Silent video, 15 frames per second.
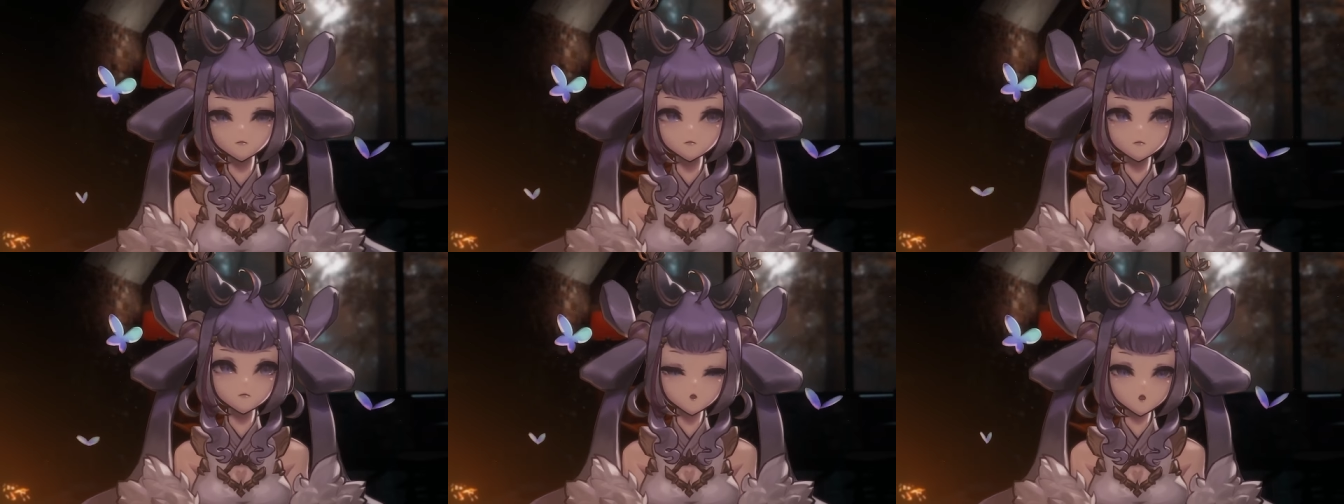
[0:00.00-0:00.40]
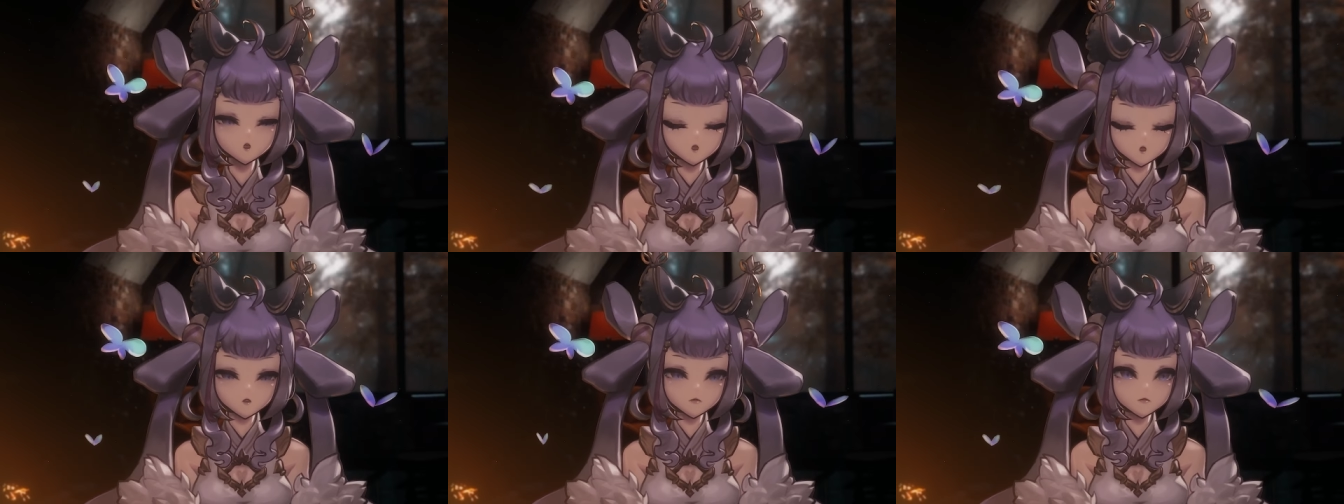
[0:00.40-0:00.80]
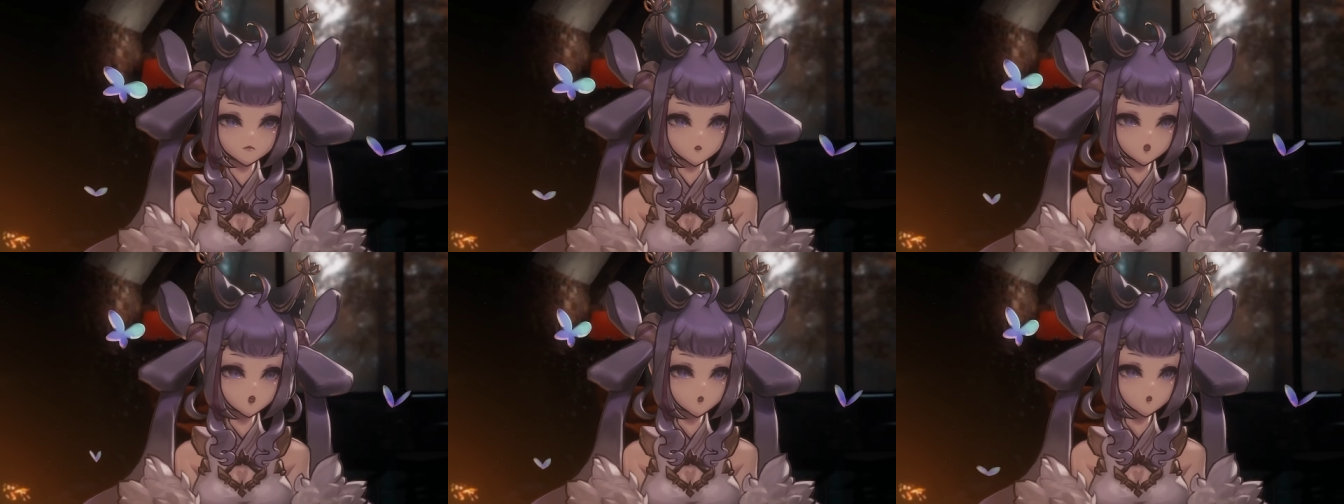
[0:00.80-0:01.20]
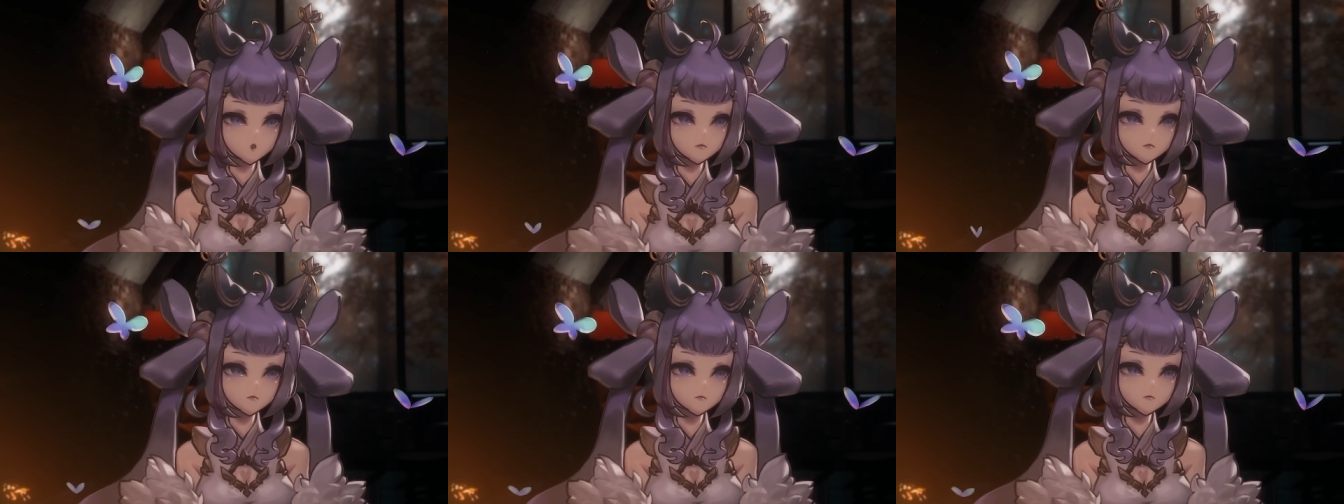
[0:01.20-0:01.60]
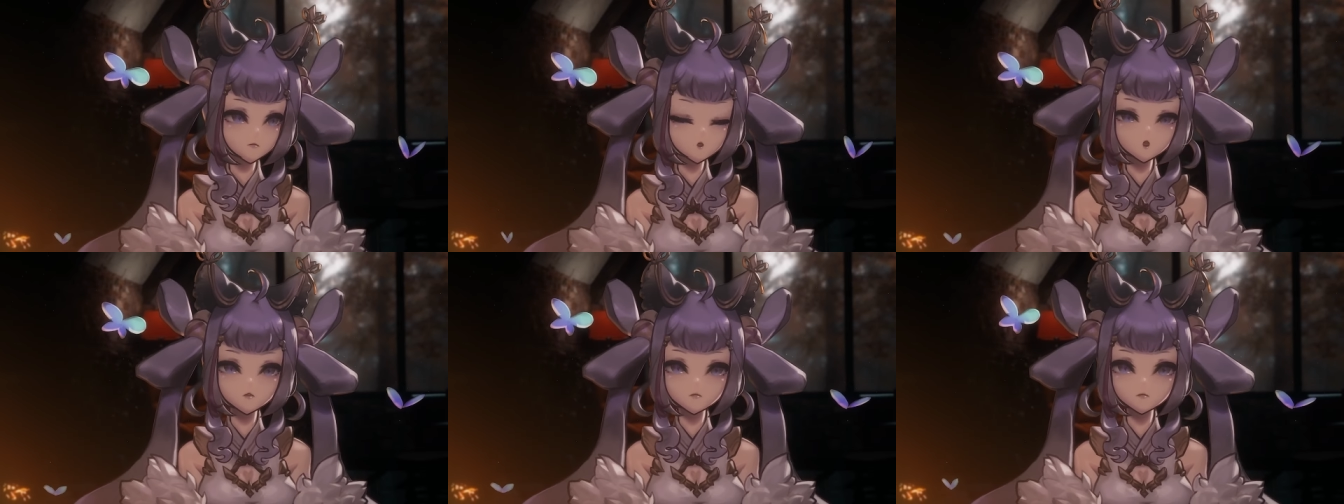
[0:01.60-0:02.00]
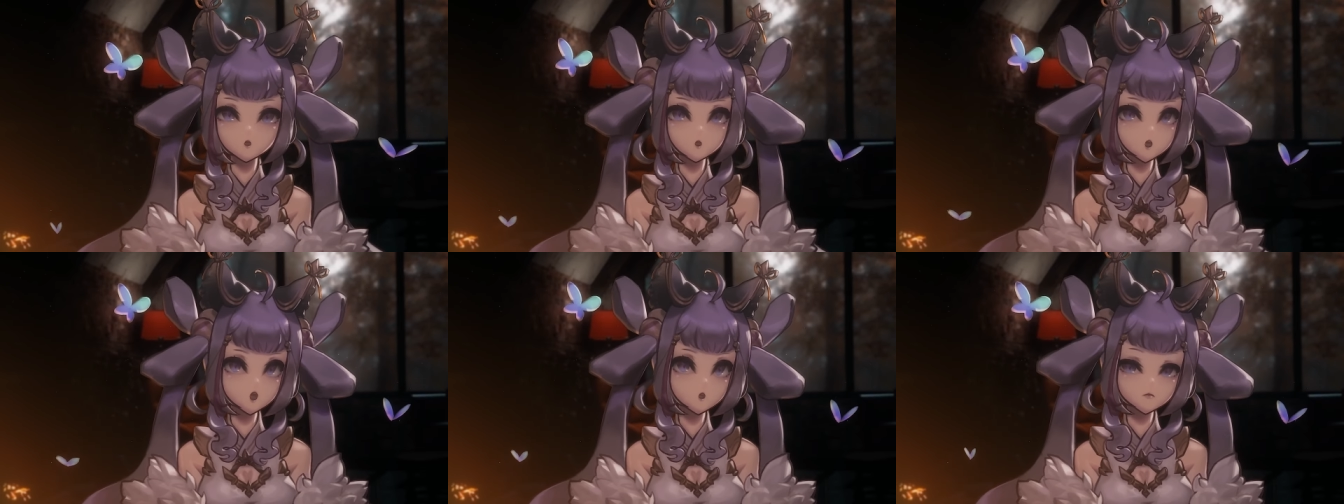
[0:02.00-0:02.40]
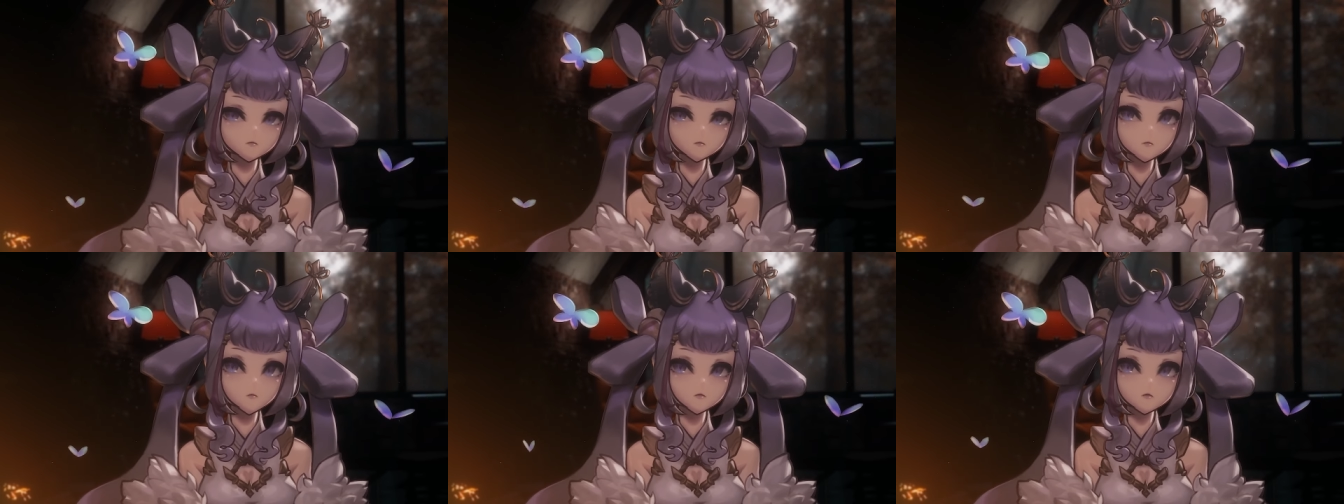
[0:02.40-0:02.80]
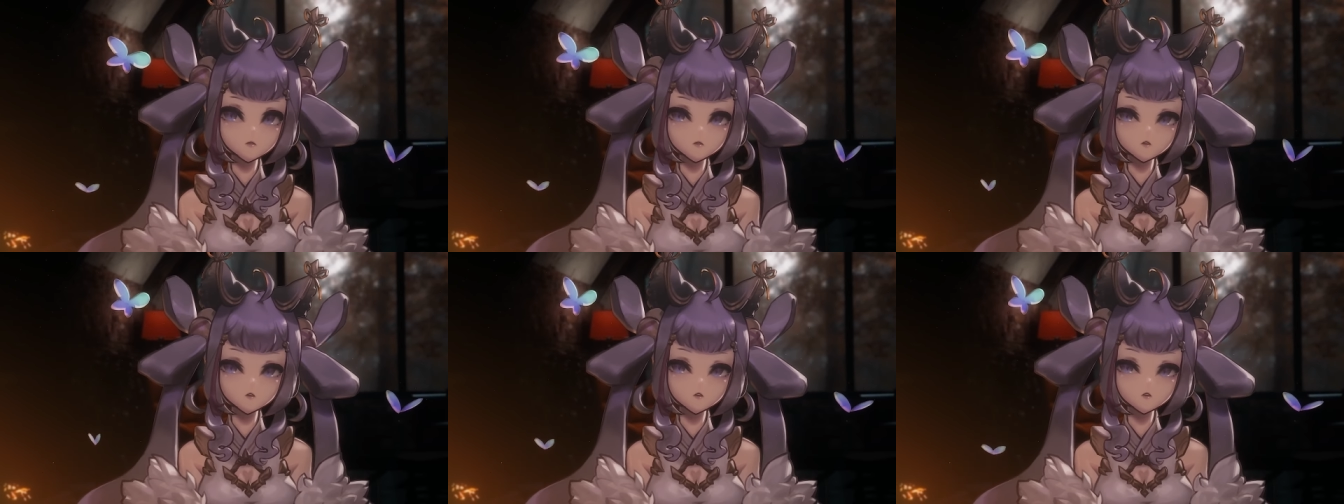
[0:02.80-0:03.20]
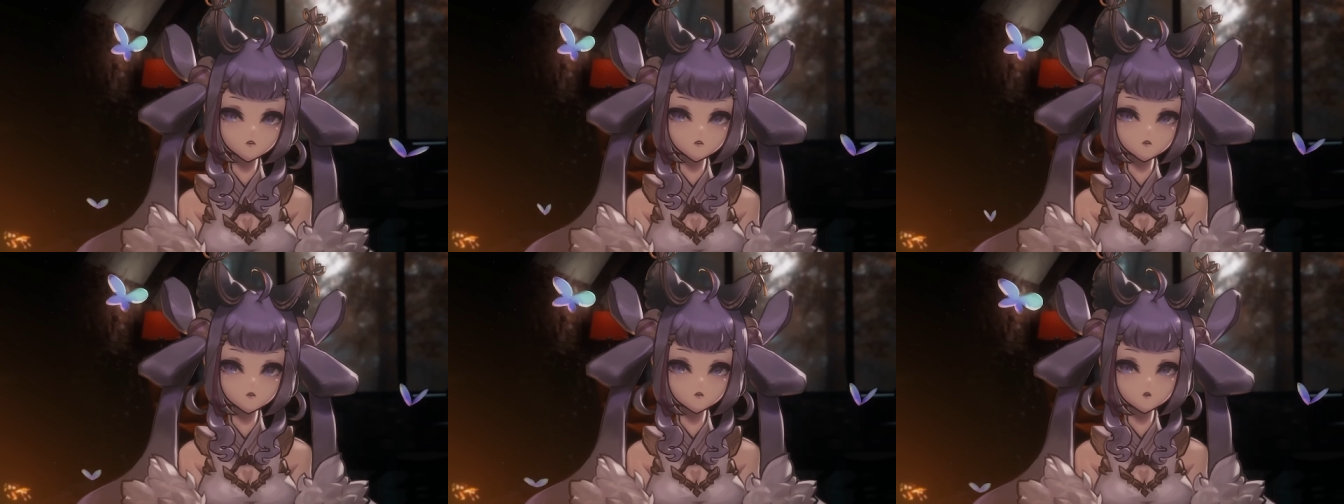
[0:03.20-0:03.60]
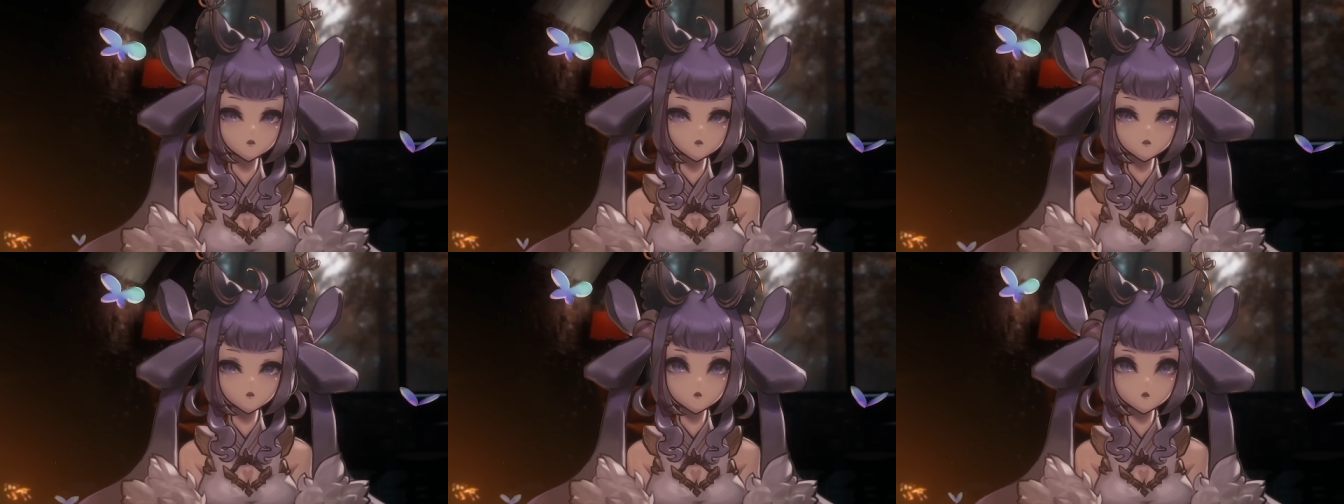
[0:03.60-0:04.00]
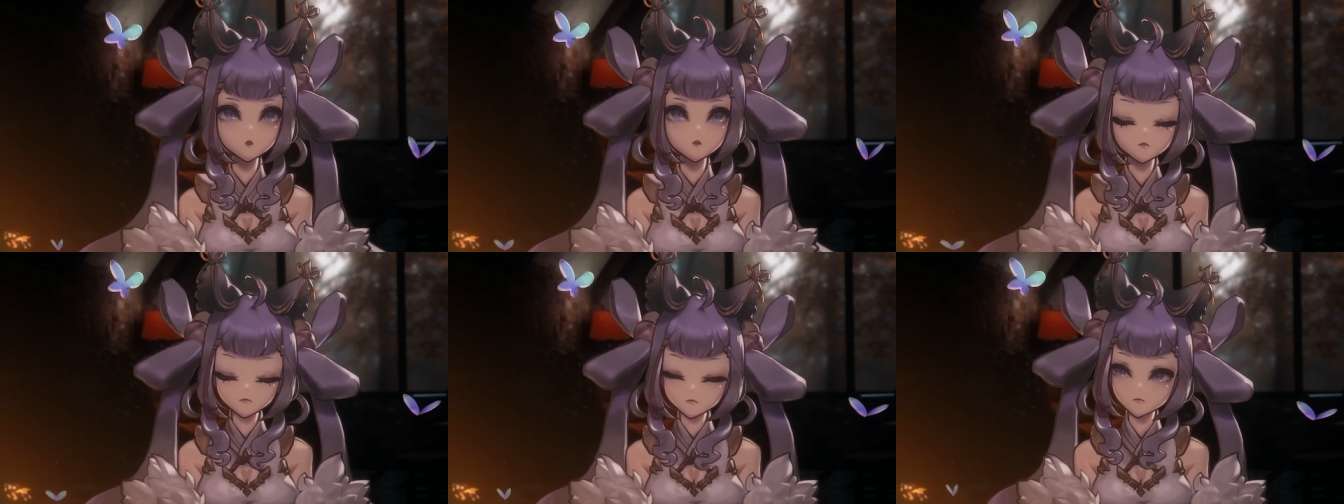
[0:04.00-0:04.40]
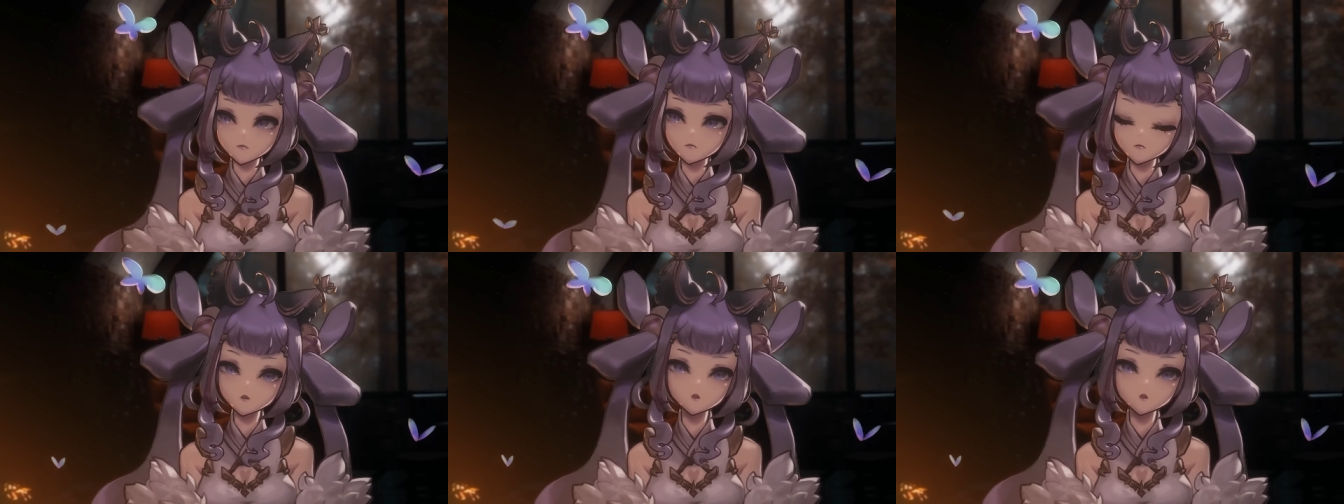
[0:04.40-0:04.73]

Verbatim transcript: Do you want to be outside more? Go to a park